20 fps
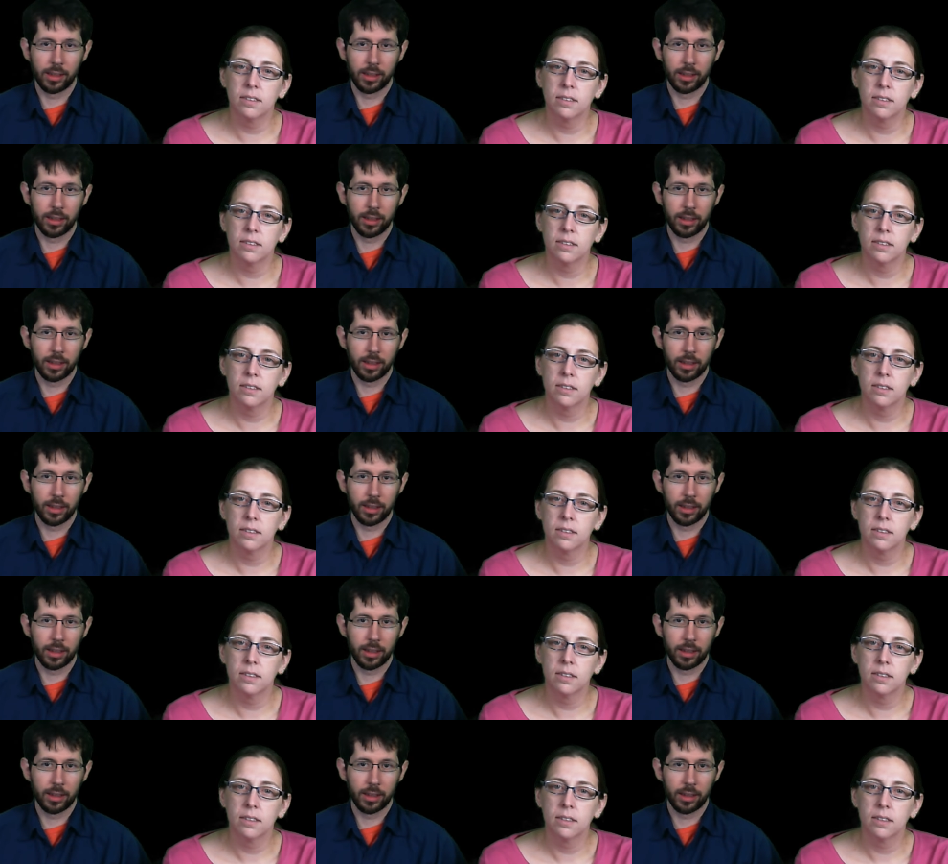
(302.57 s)

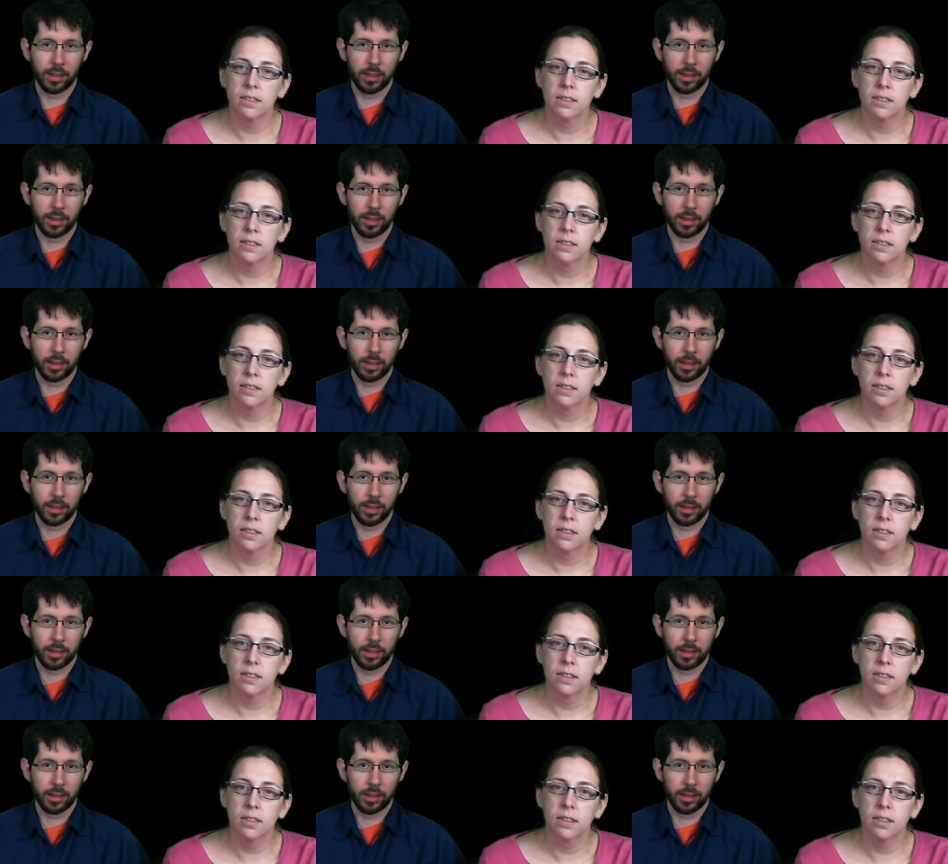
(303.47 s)

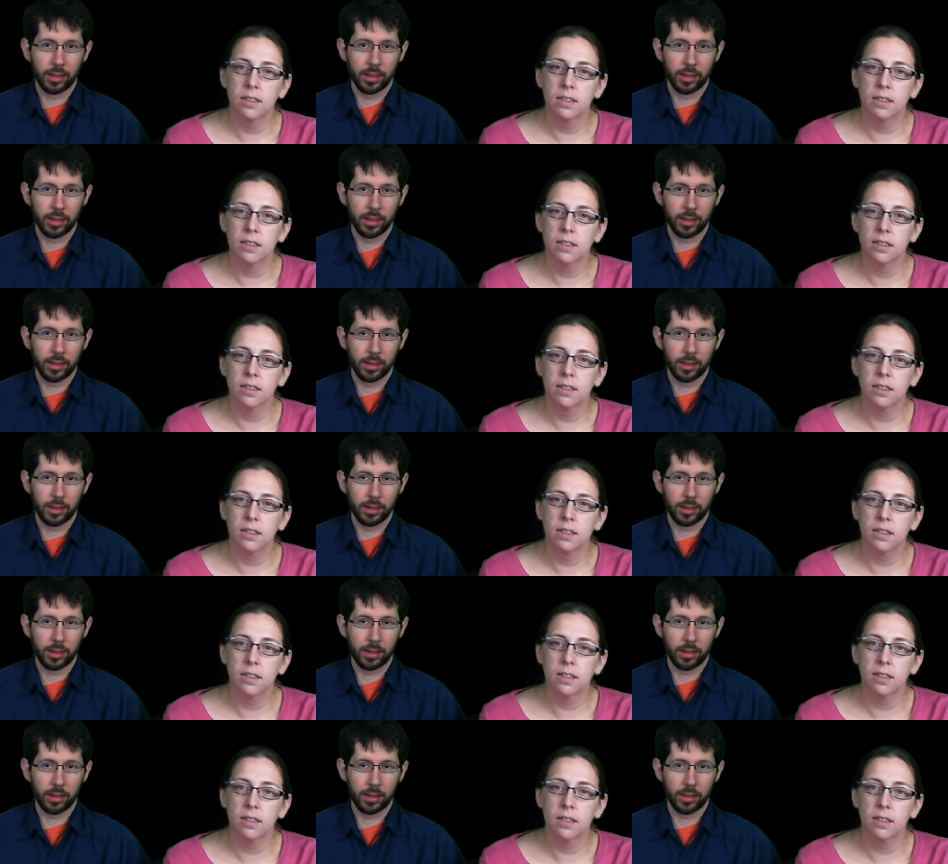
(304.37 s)

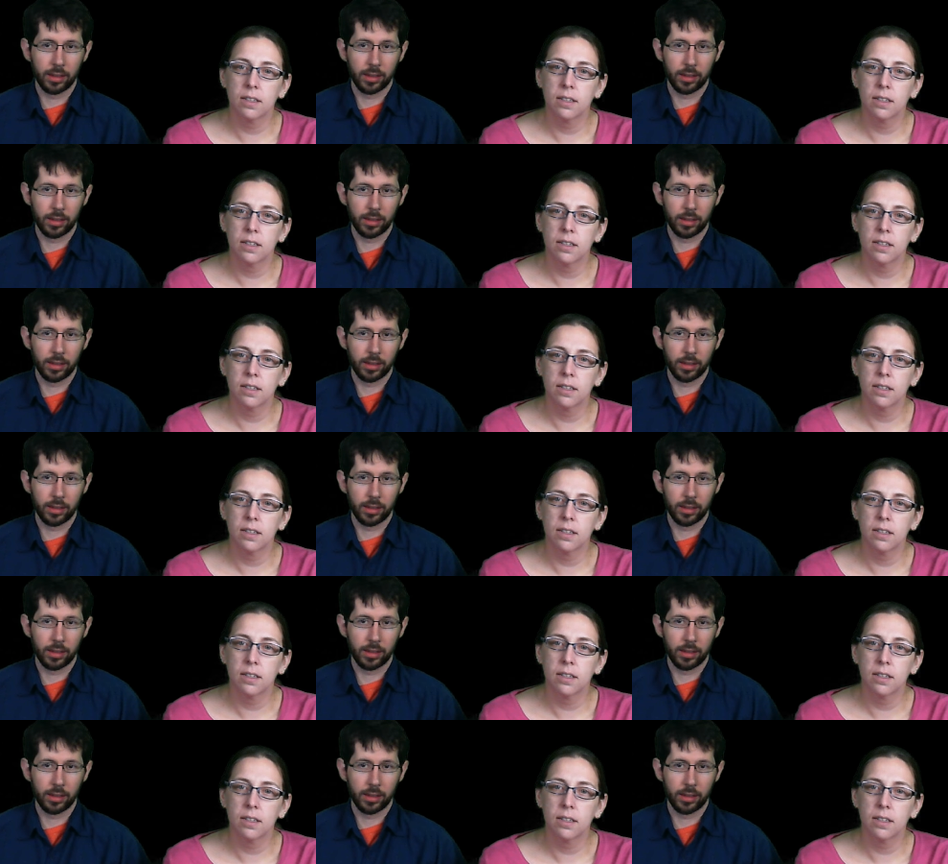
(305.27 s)
Nothing is said.